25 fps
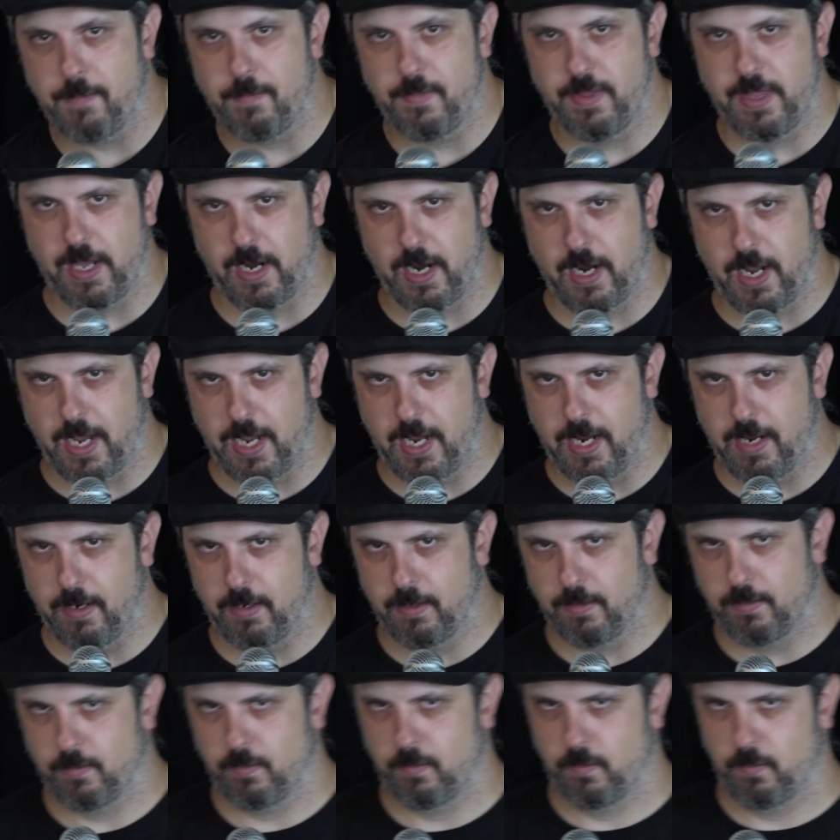that I
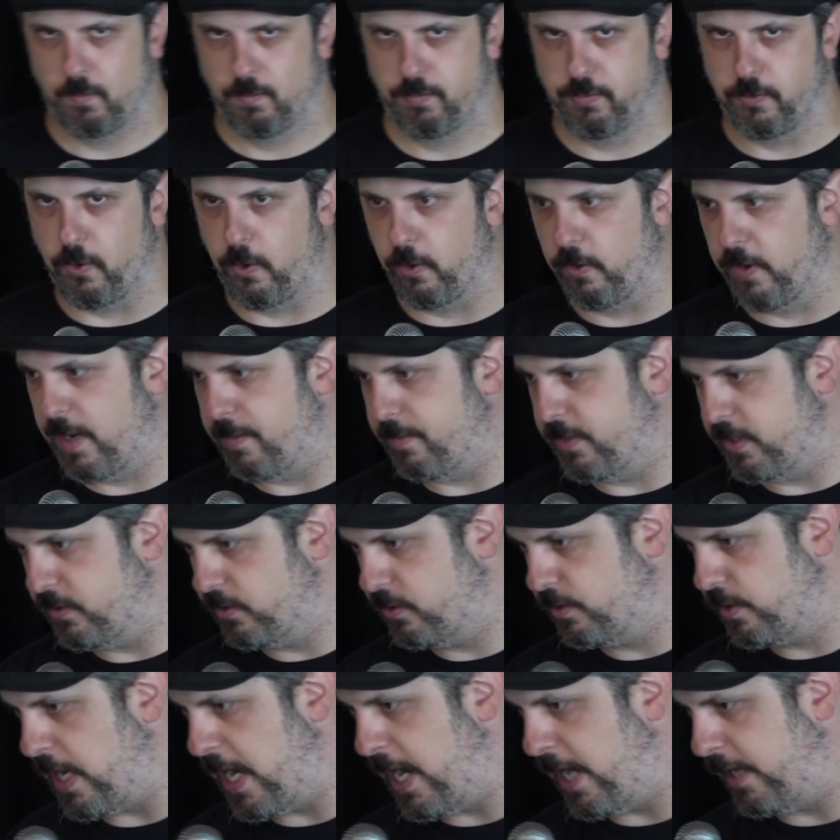programmed this
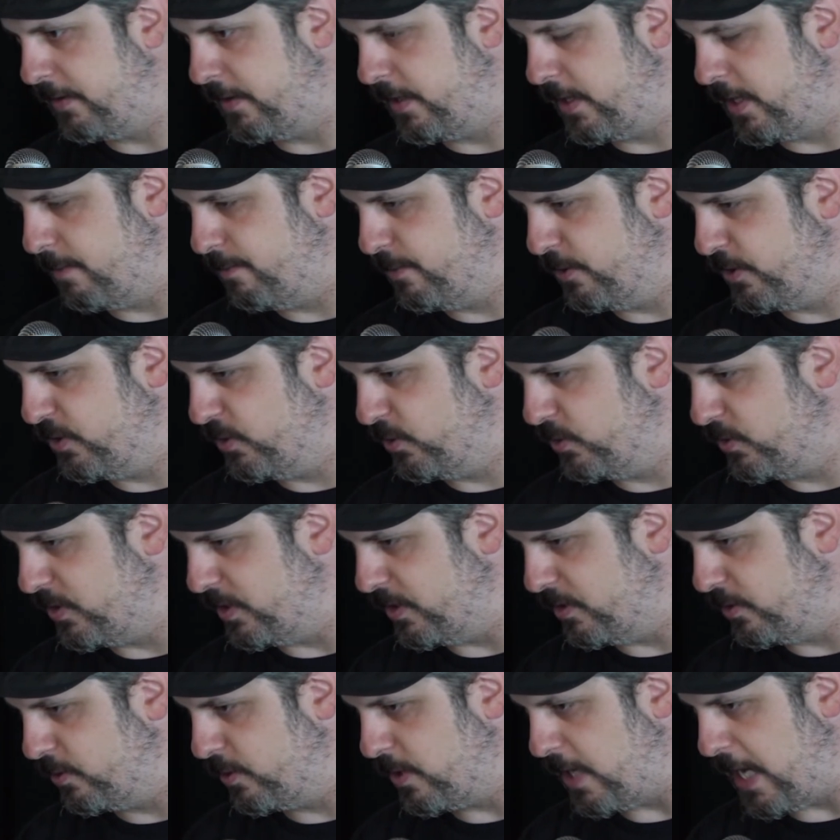track, that I produced this
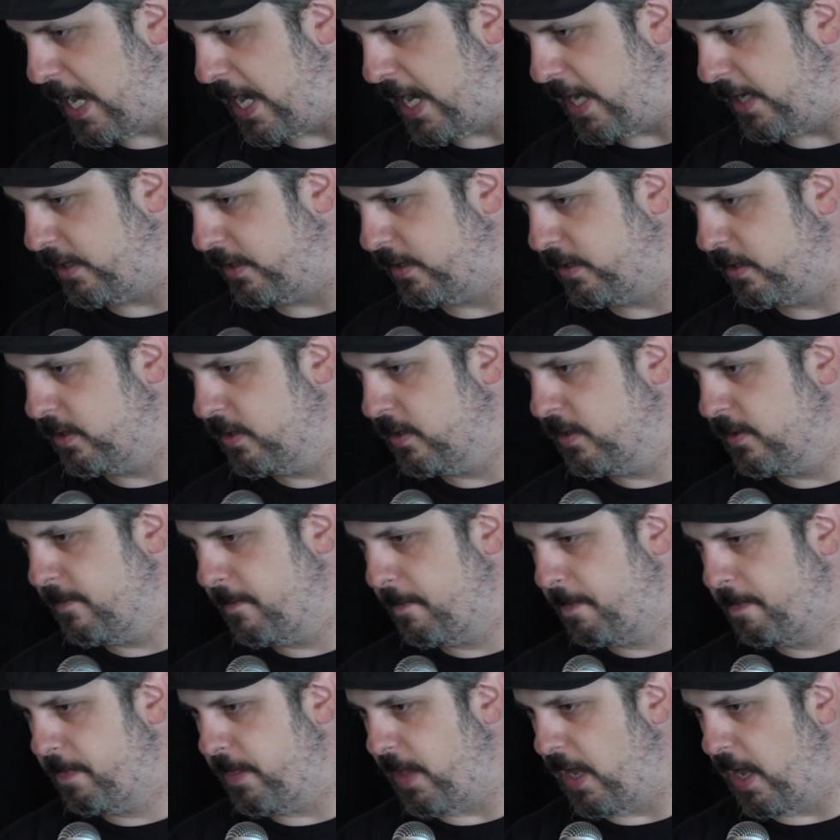track,
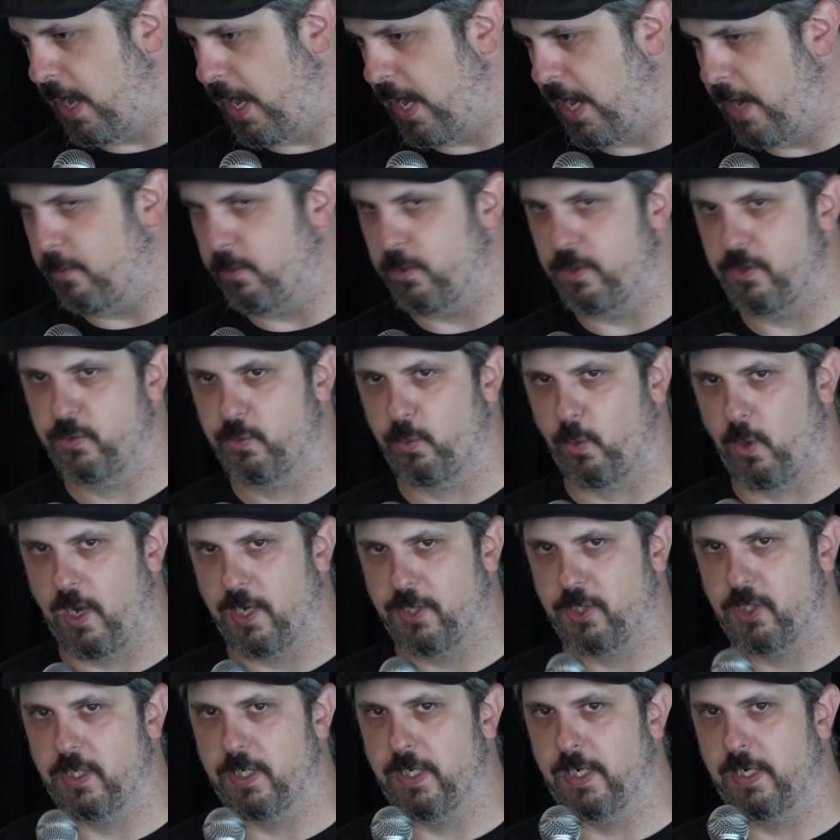I was
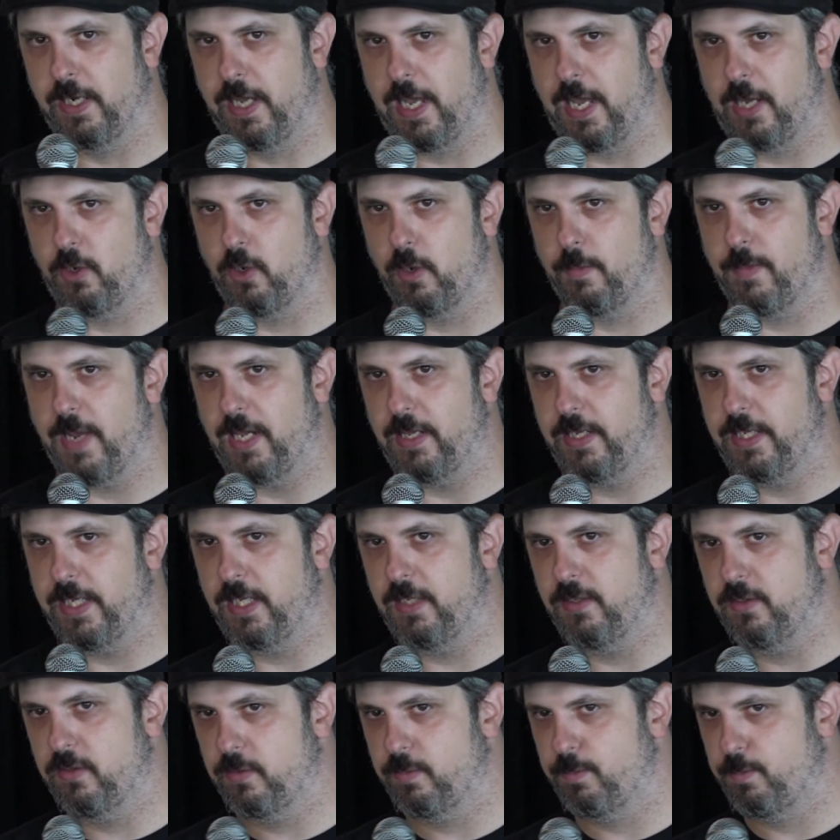watching
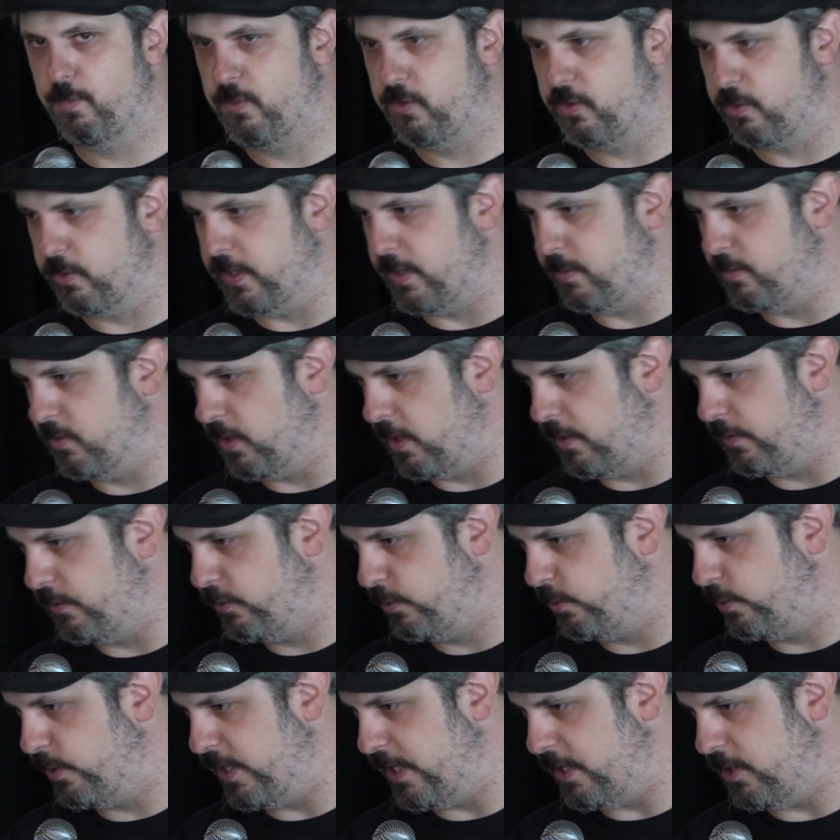Anomalie's streams on
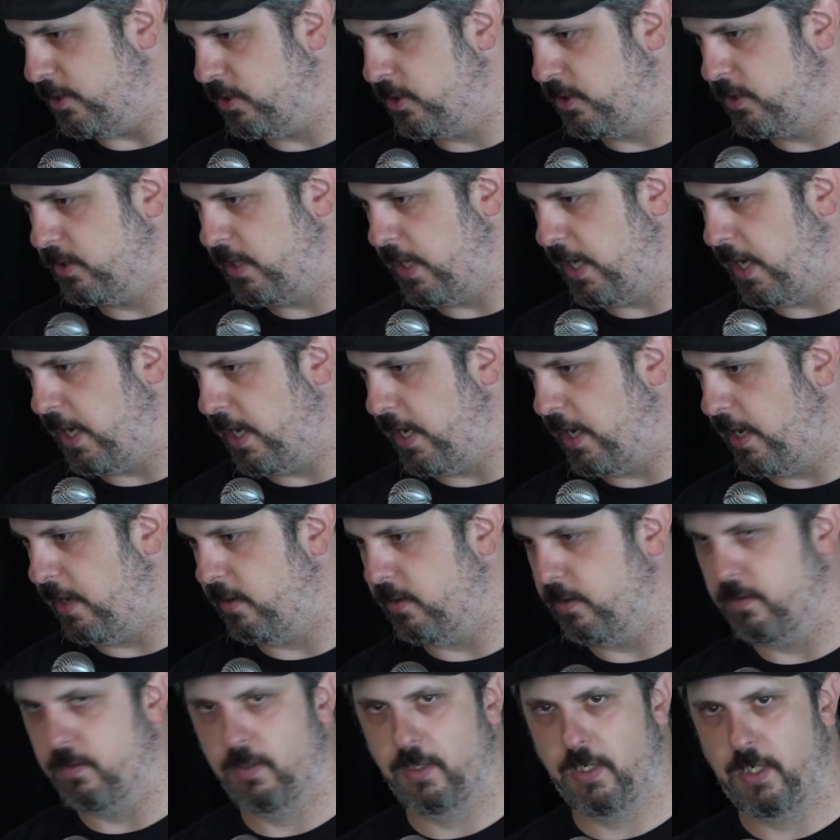Twitch, and
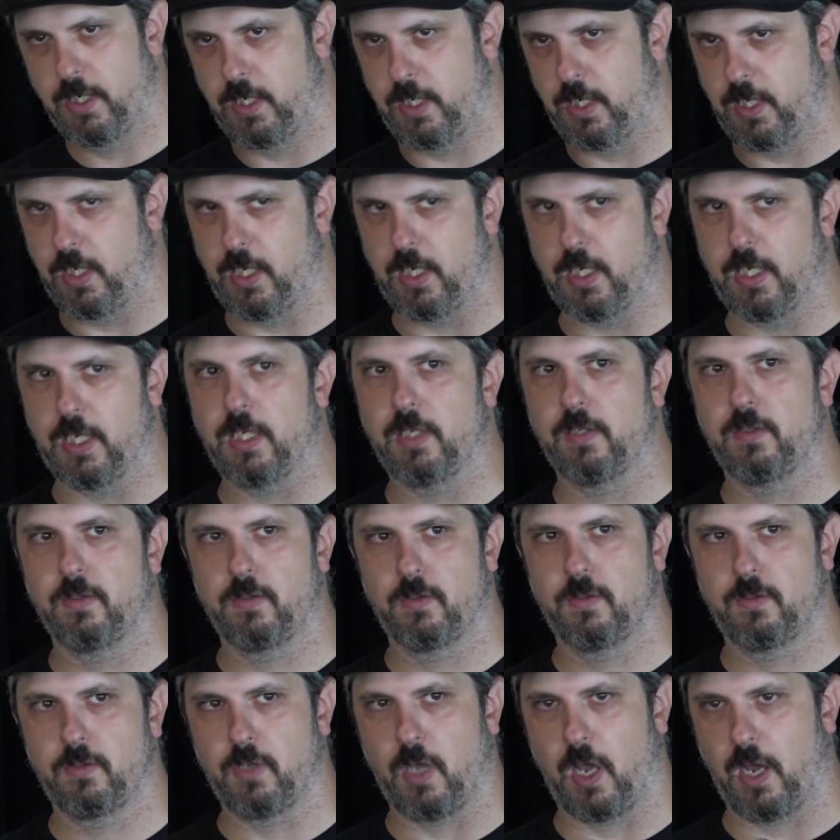he
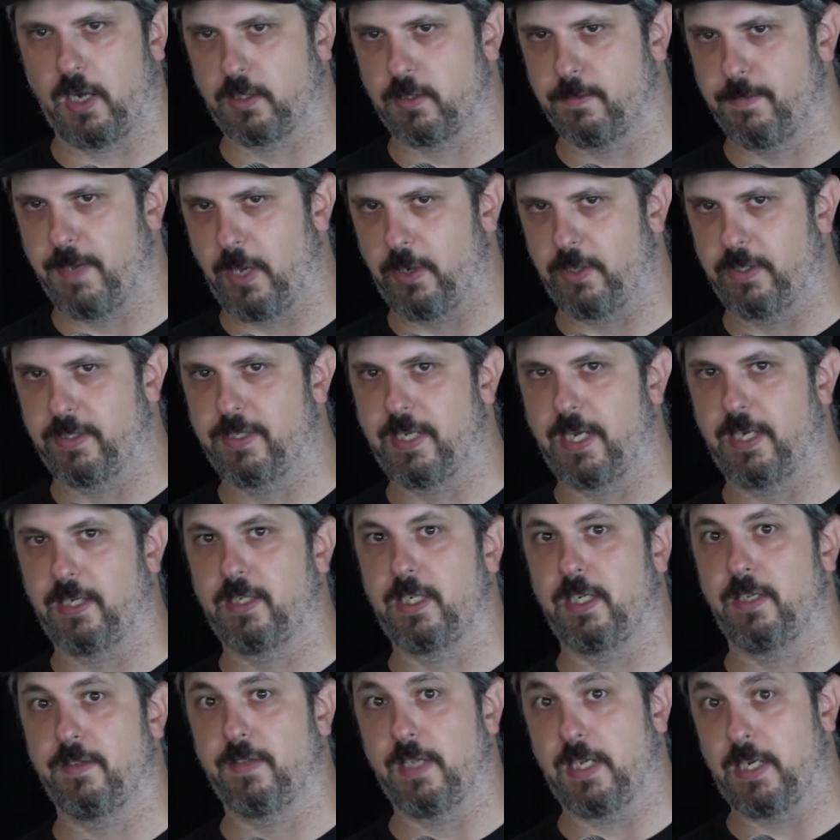talked about a technique
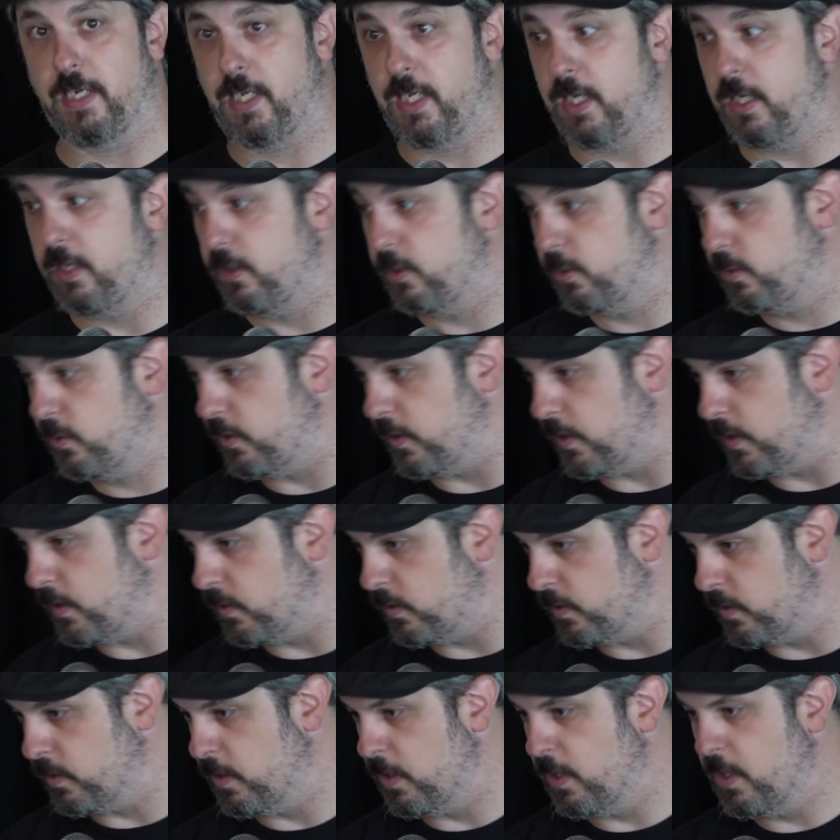that he uses
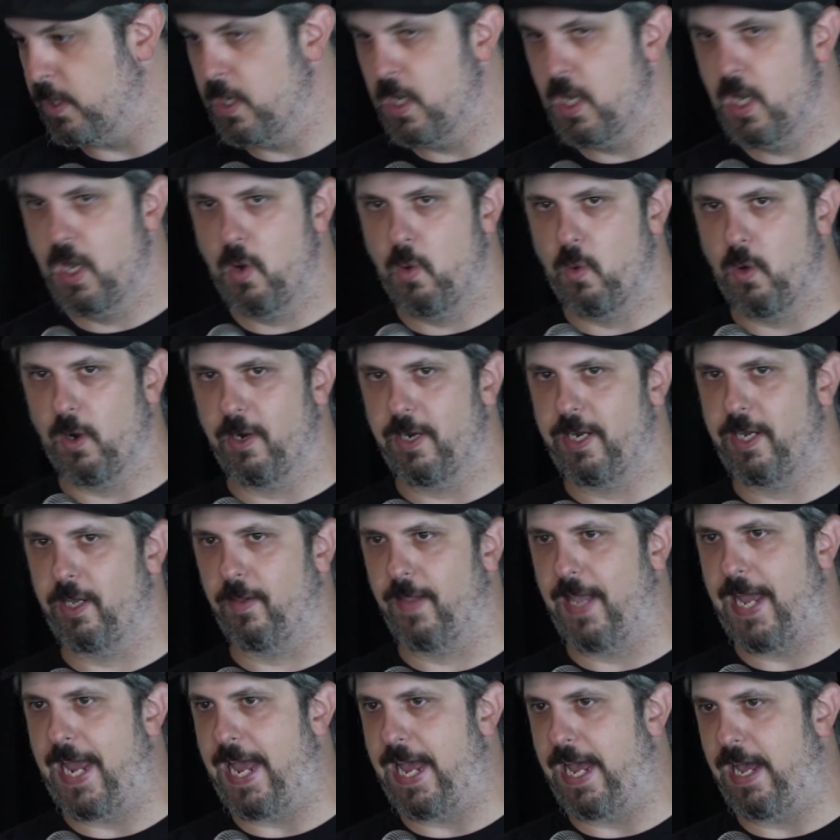where he'll
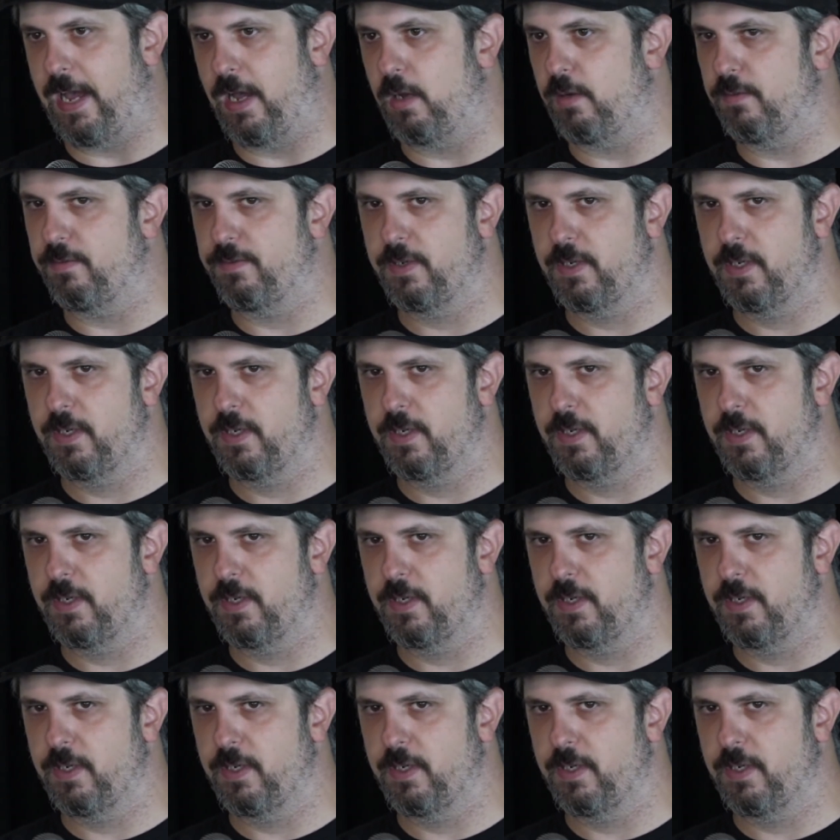have